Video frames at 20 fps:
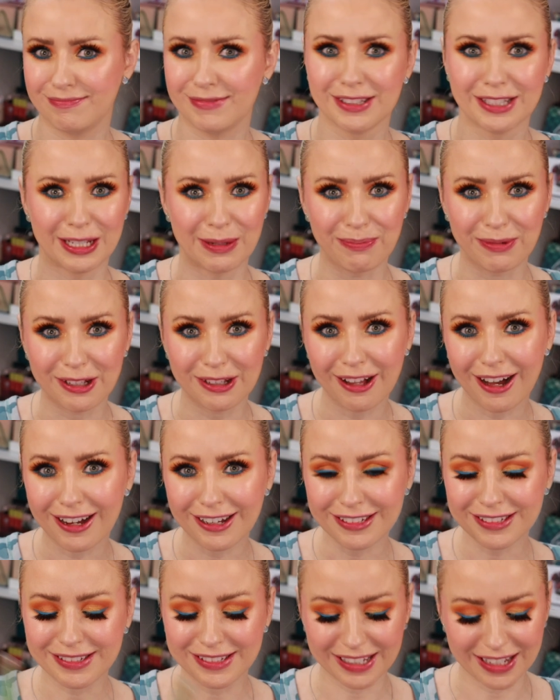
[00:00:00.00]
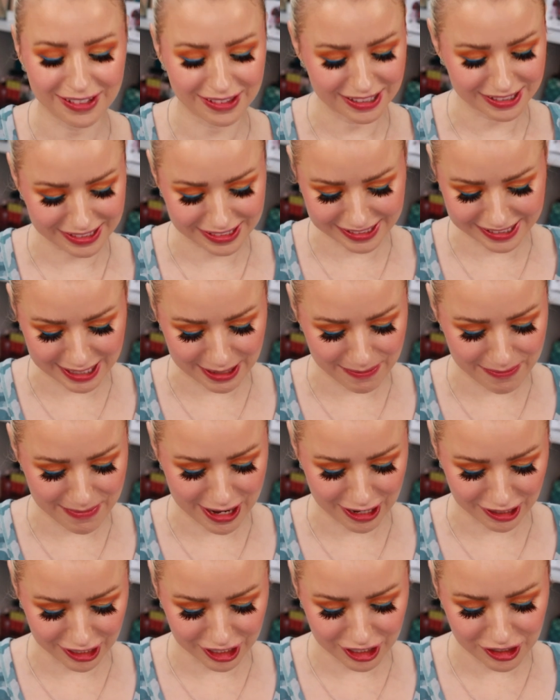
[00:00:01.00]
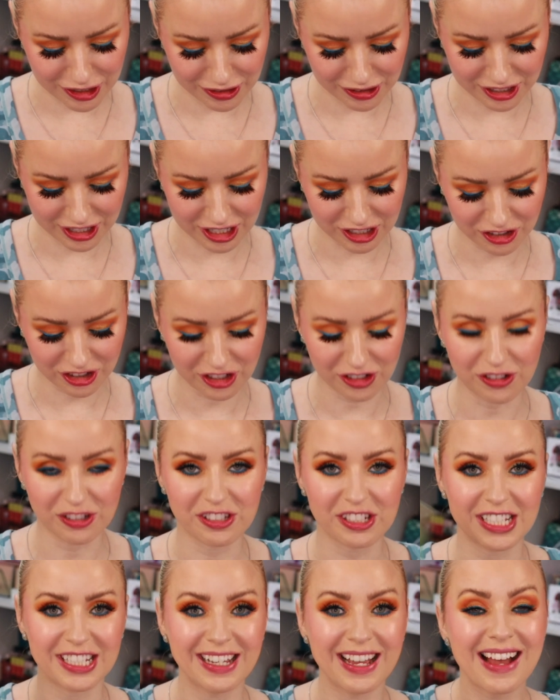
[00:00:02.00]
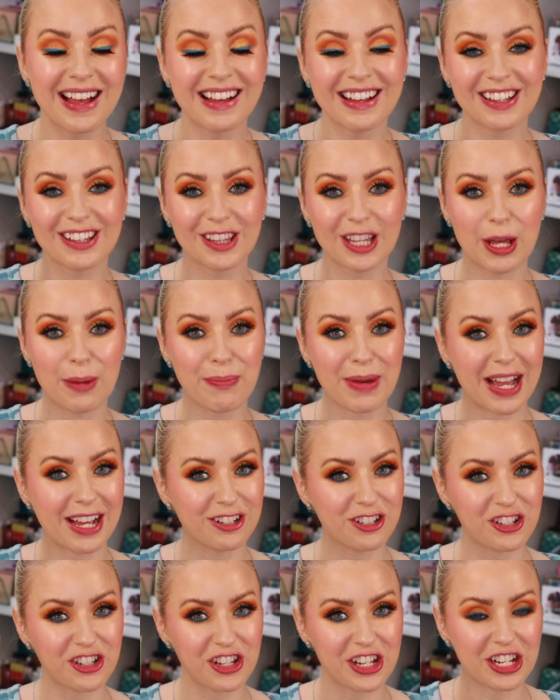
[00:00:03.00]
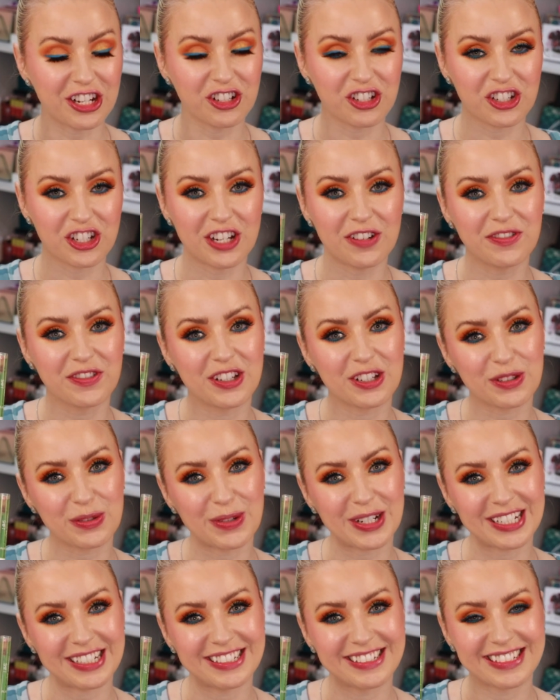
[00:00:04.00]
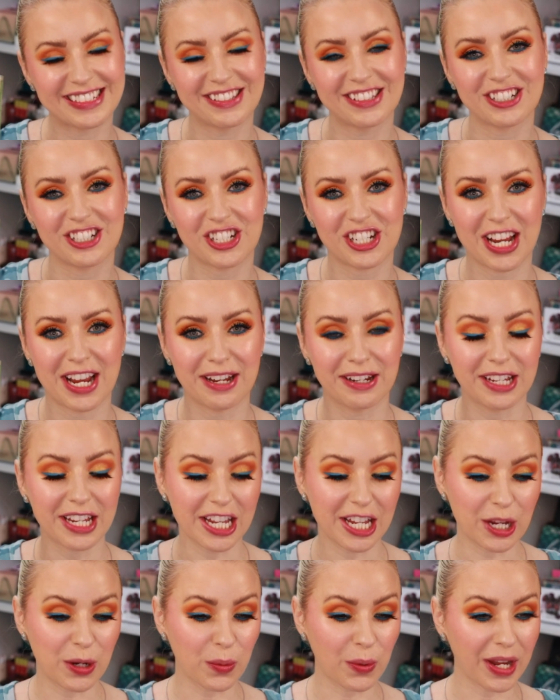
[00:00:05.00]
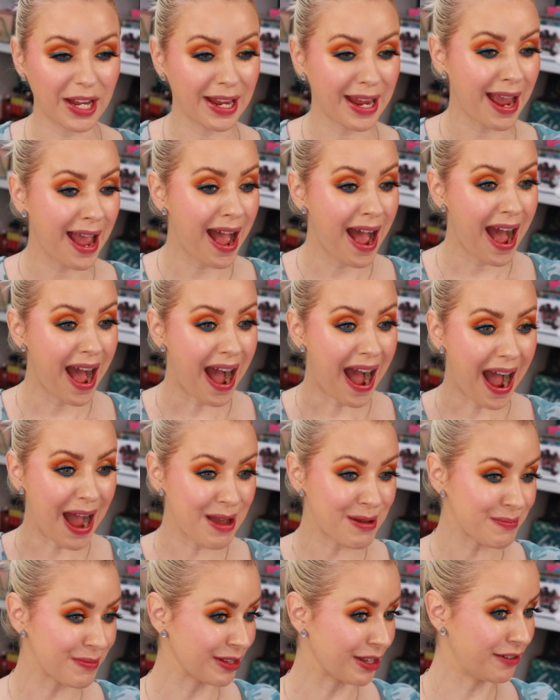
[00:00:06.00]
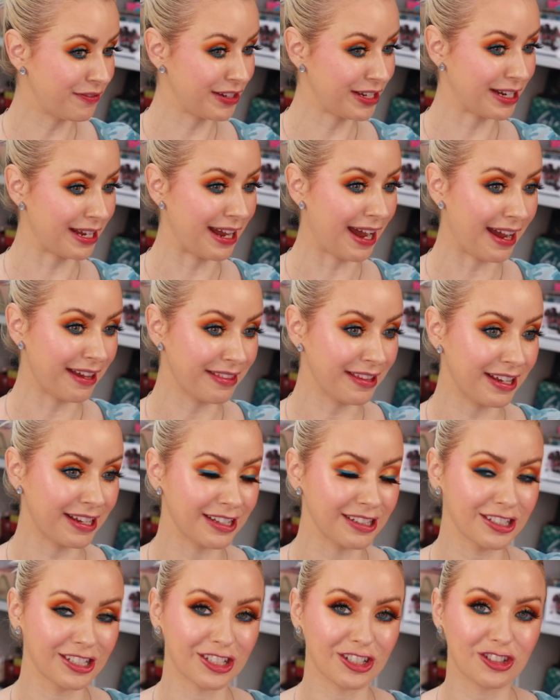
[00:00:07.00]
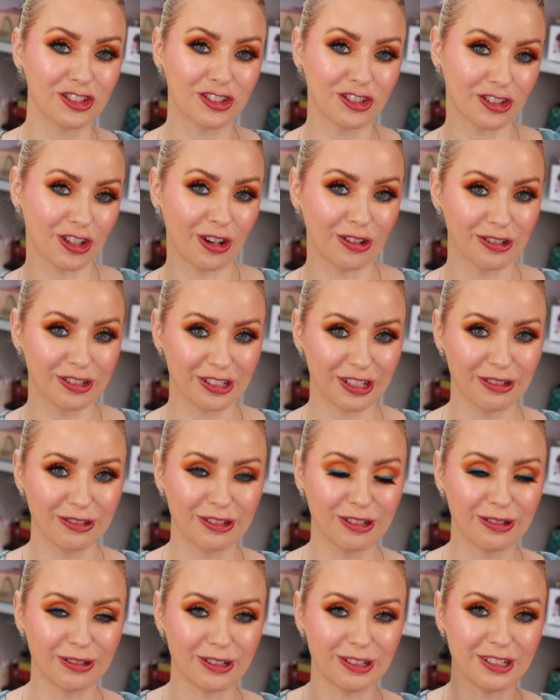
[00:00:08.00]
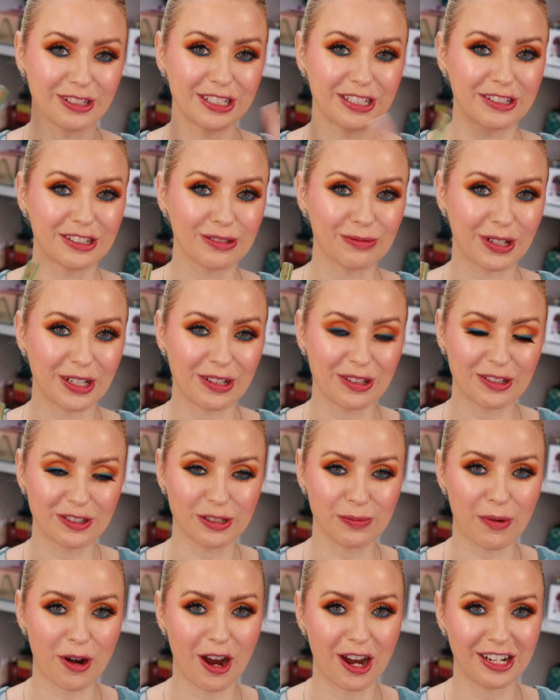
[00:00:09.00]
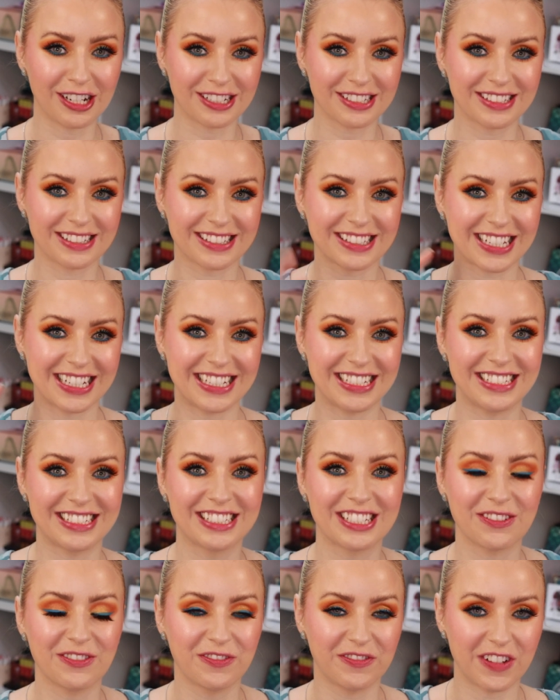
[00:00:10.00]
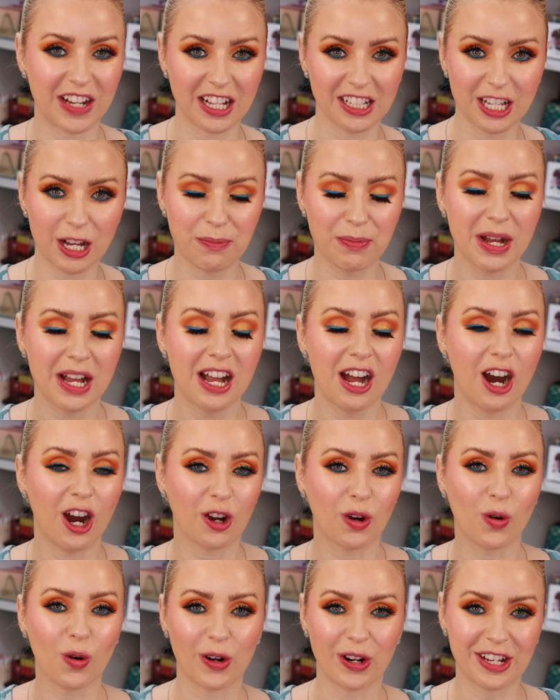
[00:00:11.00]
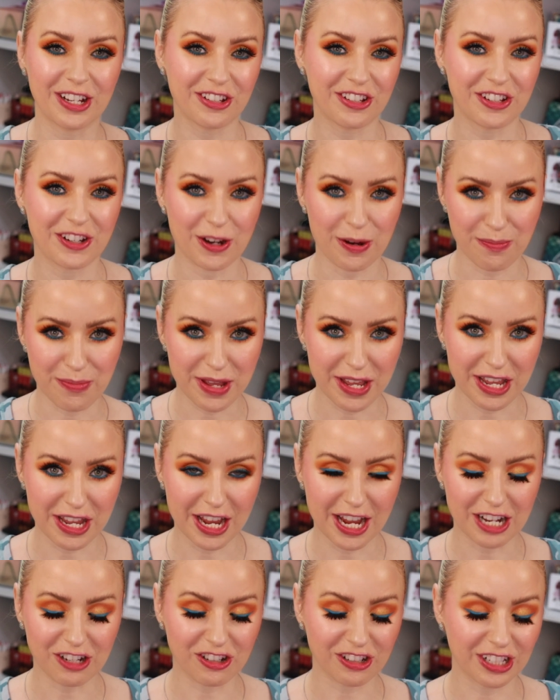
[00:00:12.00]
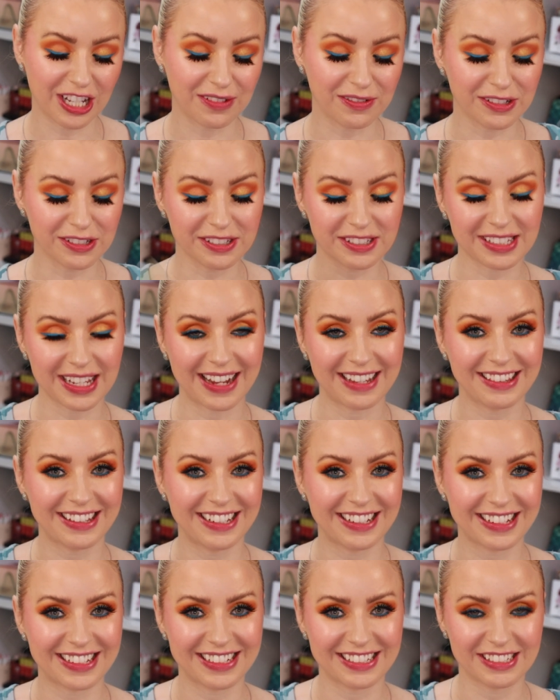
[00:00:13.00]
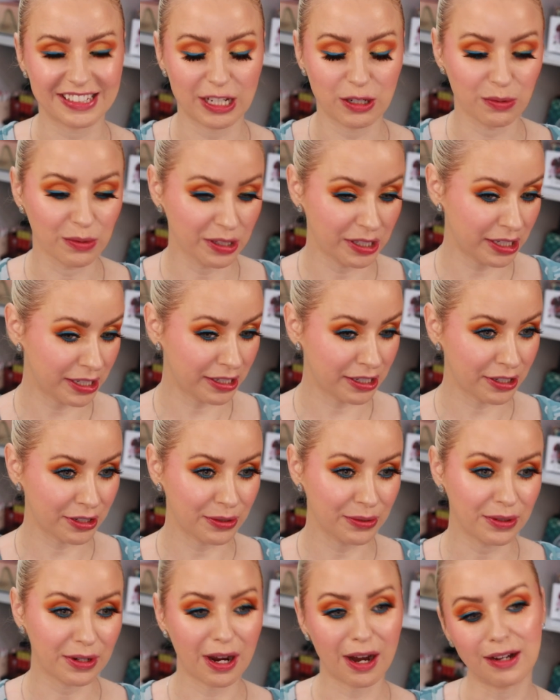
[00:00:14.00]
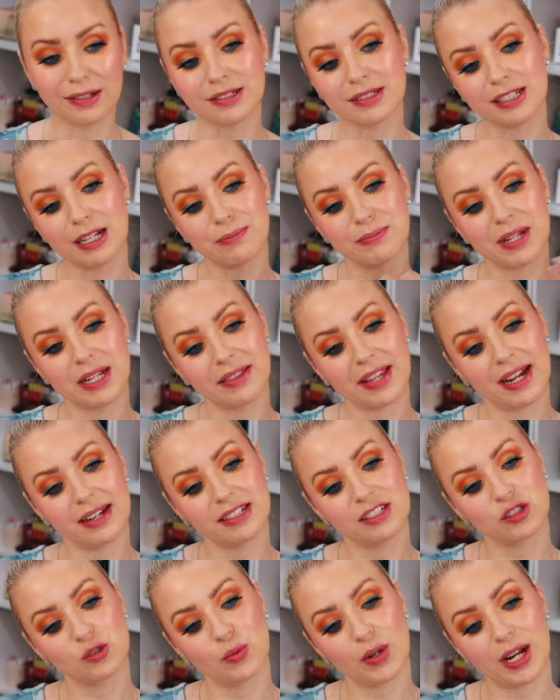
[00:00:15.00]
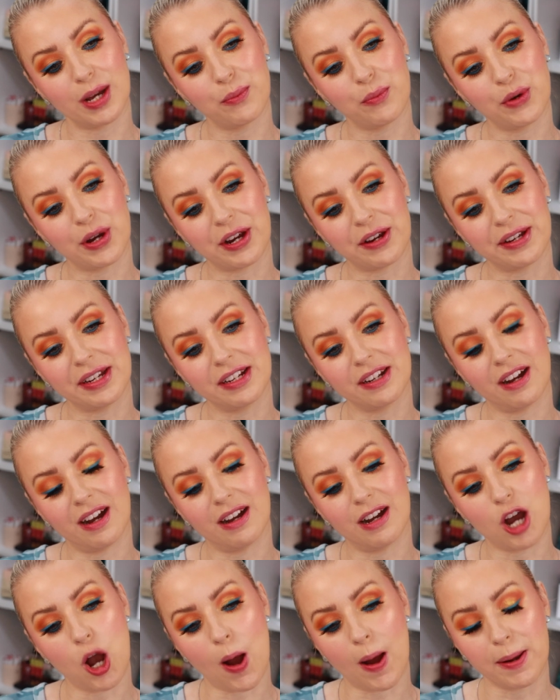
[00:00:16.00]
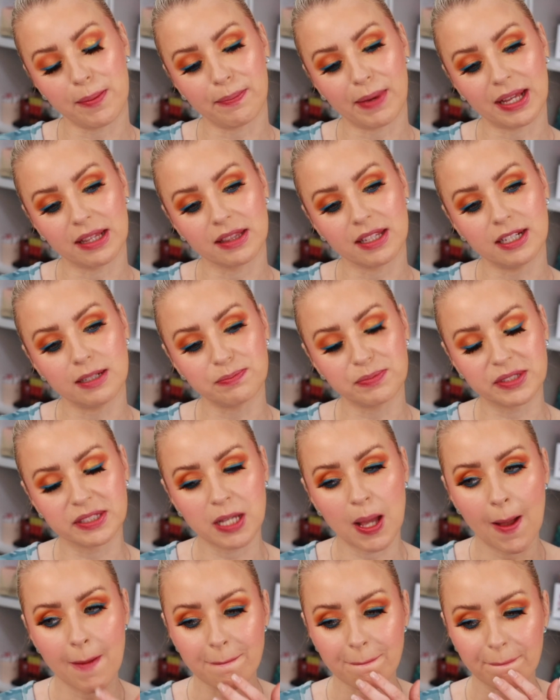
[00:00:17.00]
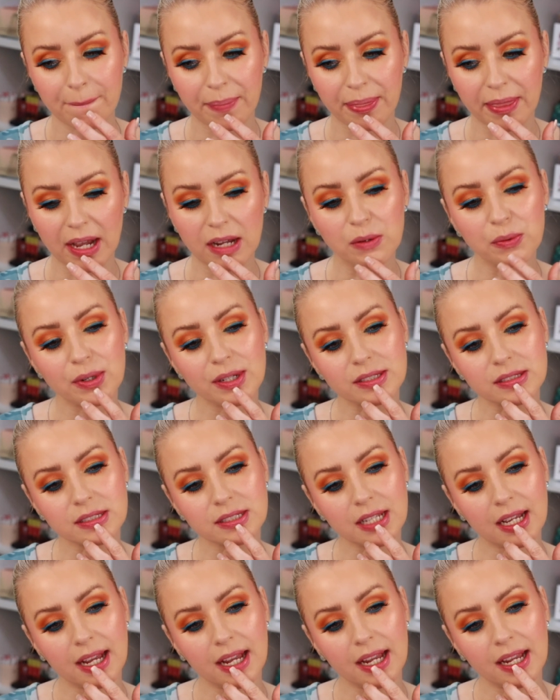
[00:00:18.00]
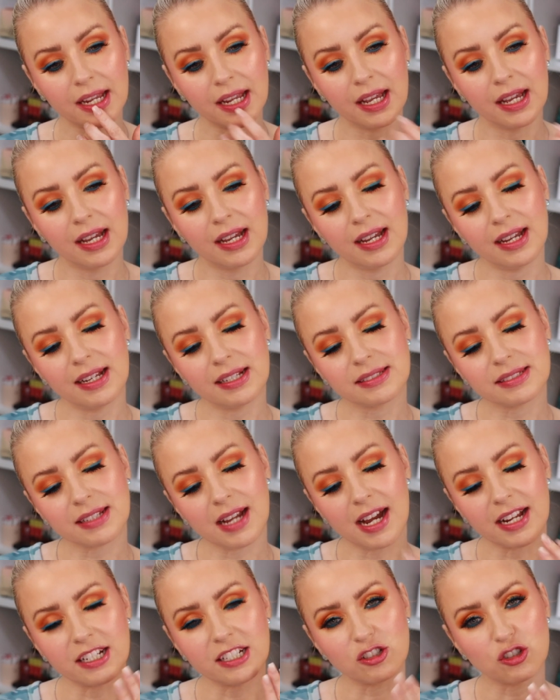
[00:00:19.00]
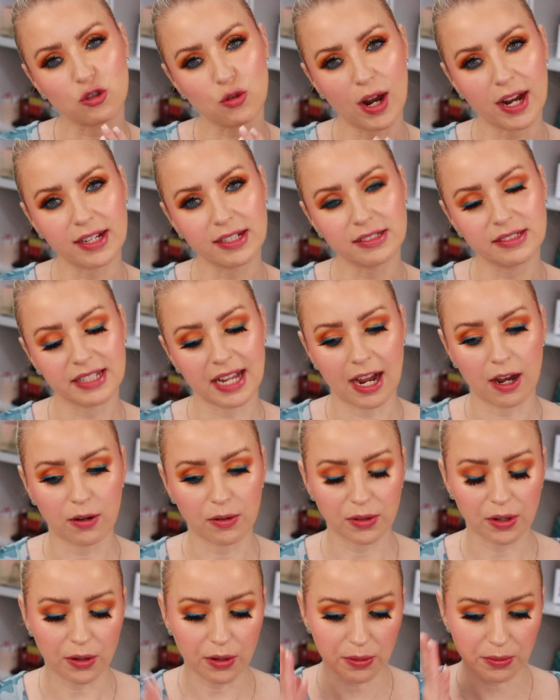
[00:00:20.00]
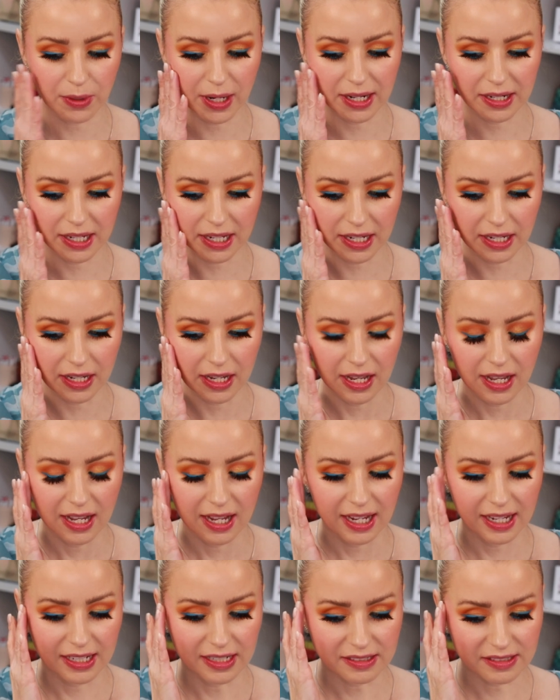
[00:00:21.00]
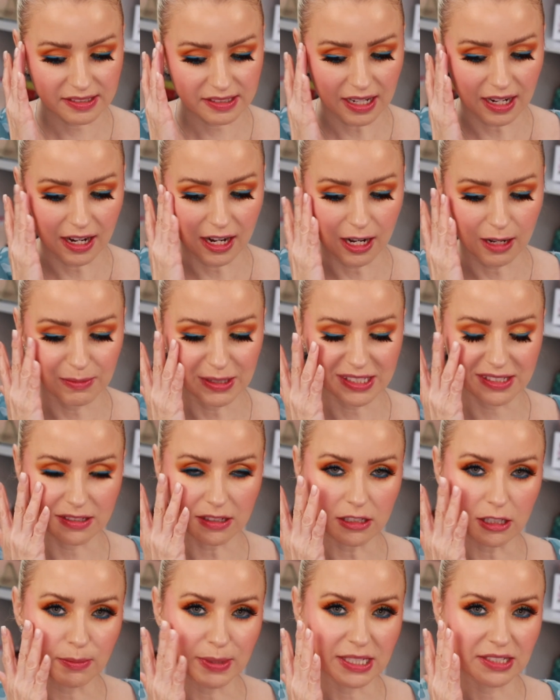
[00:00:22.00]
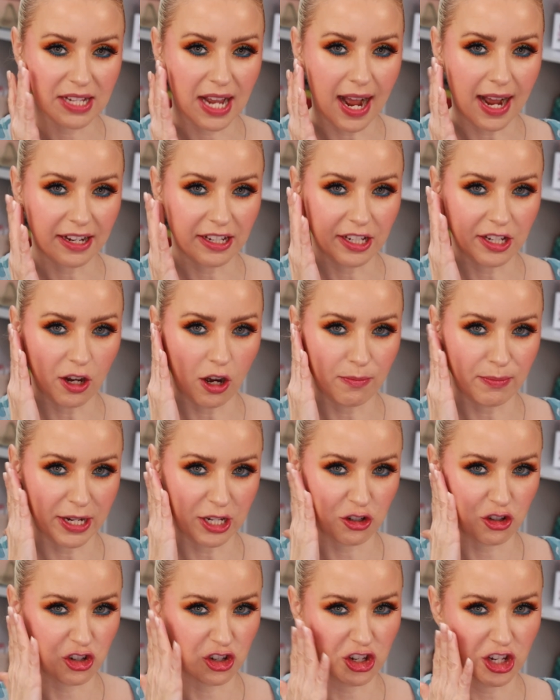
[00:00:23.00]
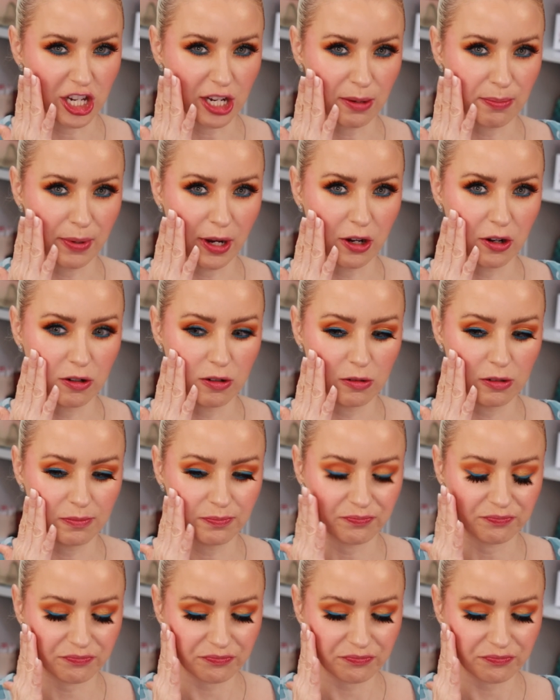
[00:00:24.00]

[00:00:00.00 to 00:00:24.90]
lip gloss? This is the Maracuja Juicy Lip and Cheek Shift. This one is in the shade Kiwi. I'm loving it. I think it looks so, so cool. This is one of those products that's going to develop according to your pH levels. I think it is a really cute concept, and that is what I'm wearing uh, on my lips. I will say it's kind of drying down already. It's, um, it's still a bit tacky on my cheekbone,